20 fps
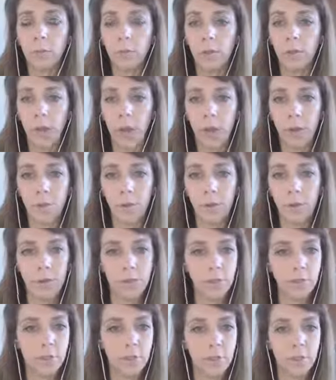blog
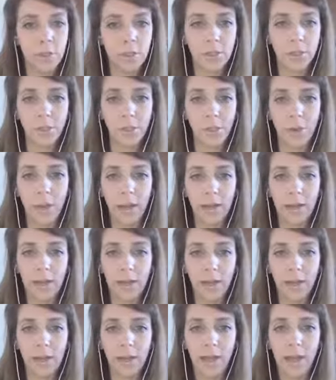post that she's
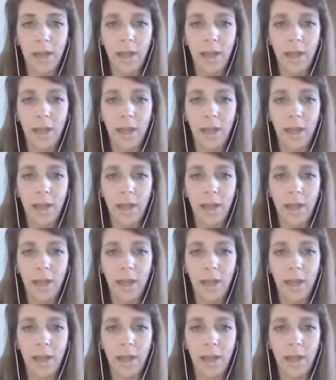writing.